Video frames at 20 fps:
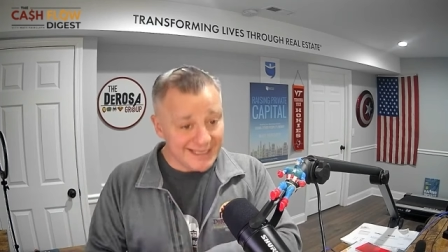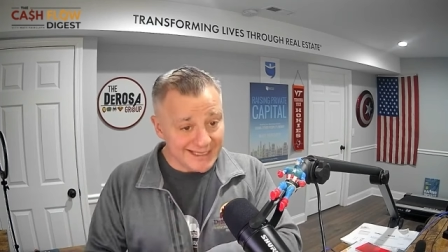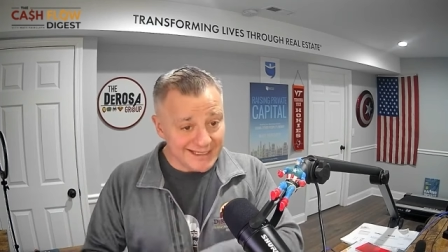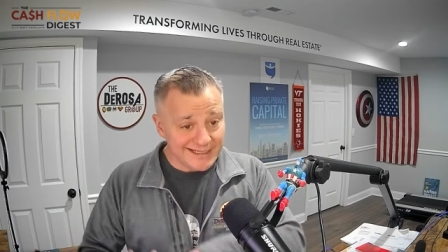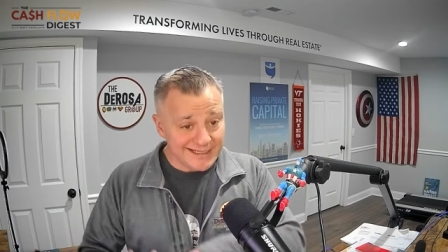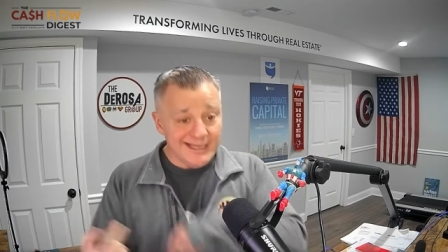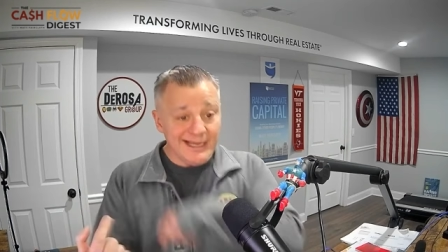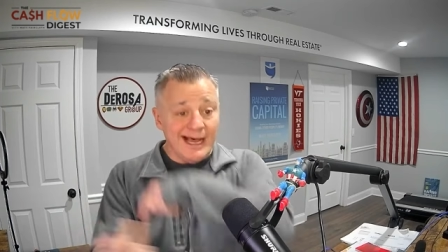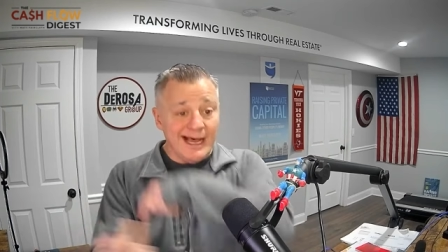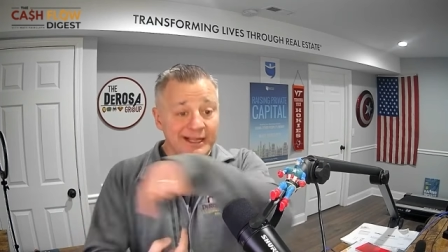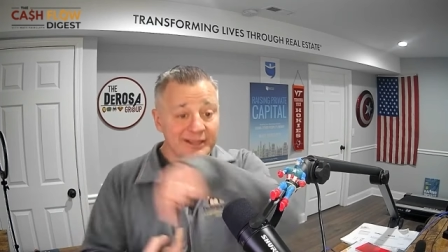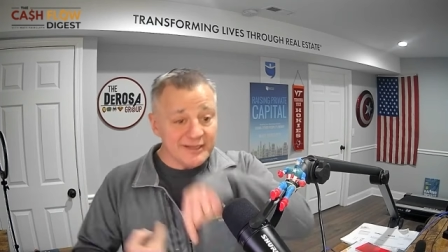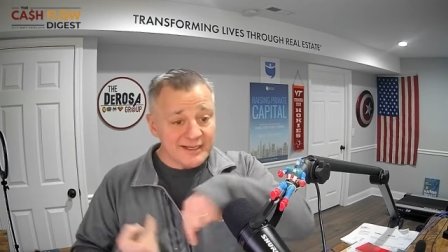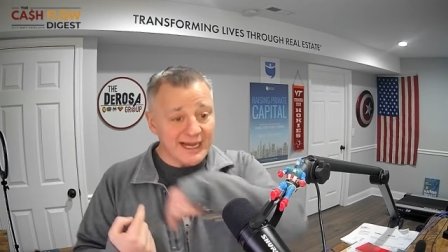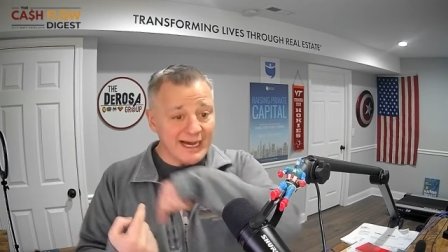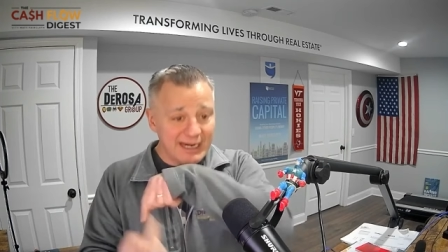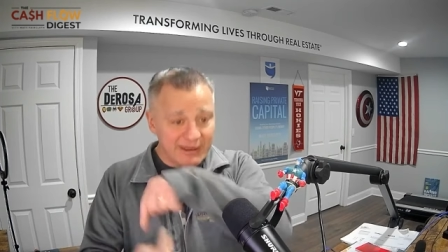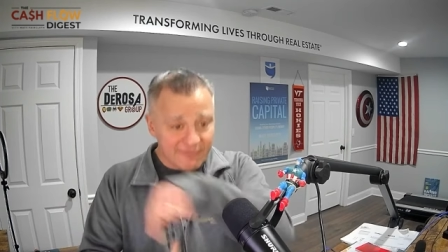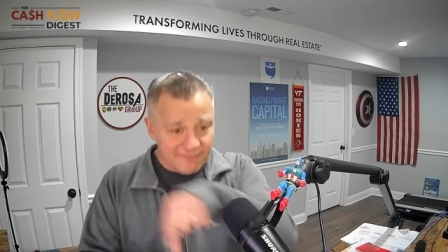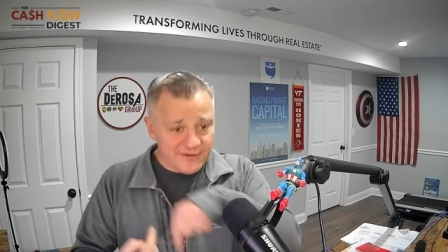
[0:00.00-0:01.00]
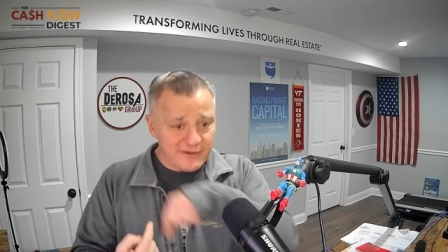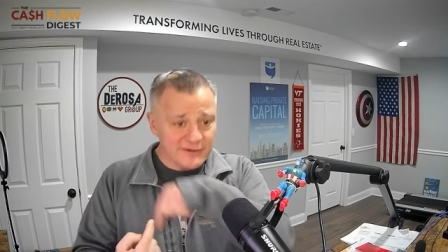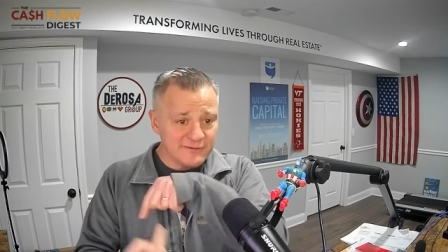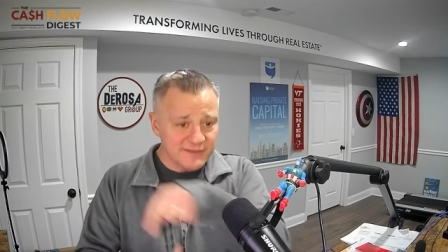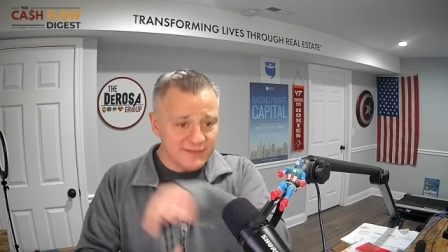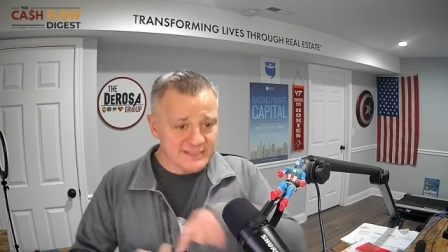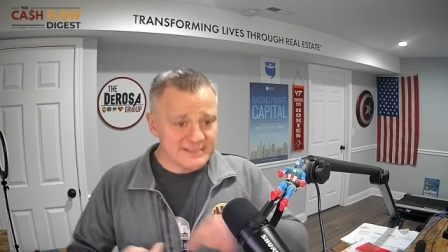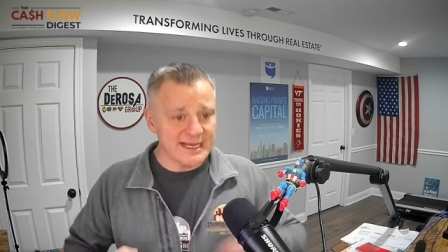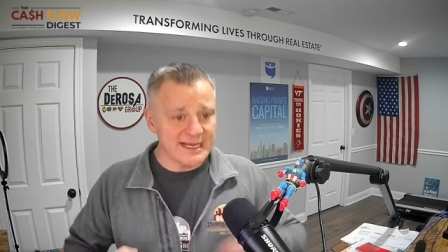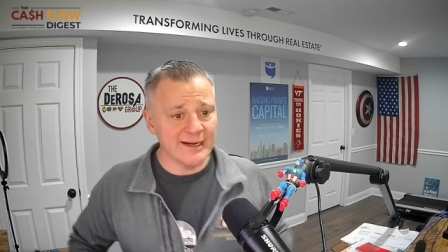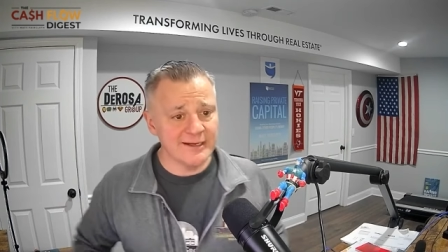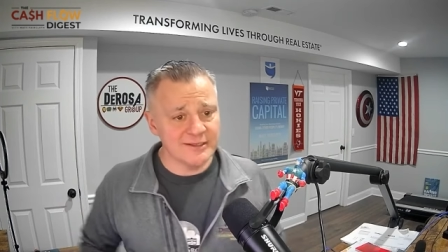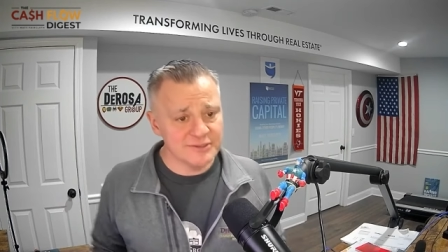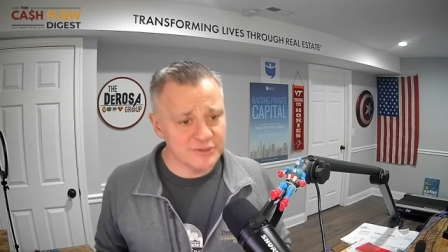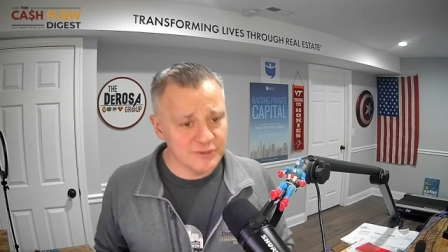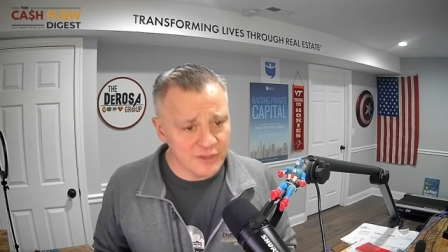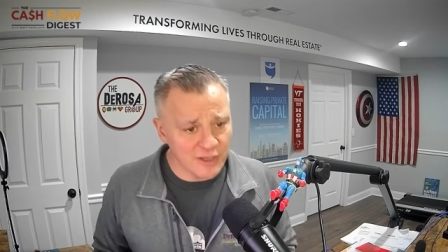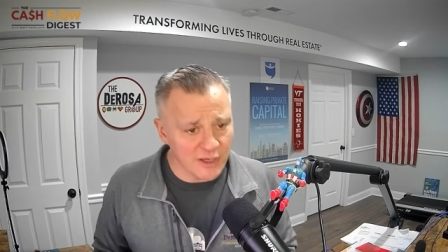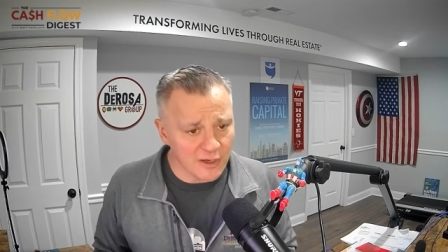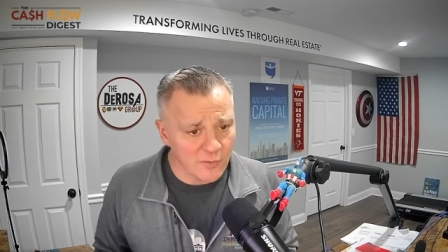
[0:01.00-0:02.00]
in and you kind of figure things out as
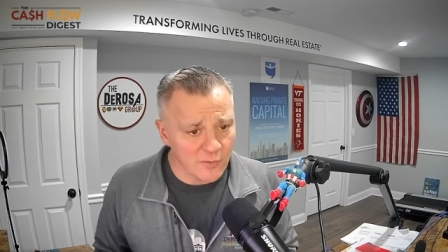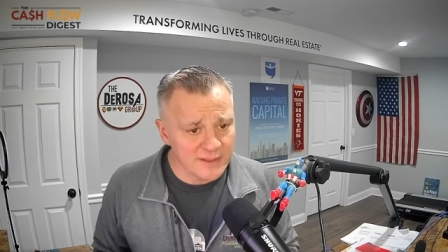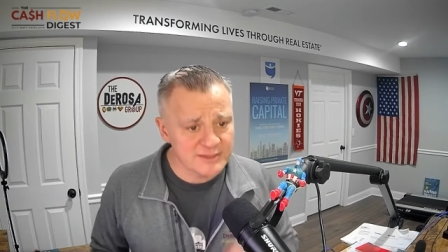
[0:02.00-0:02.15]
you go.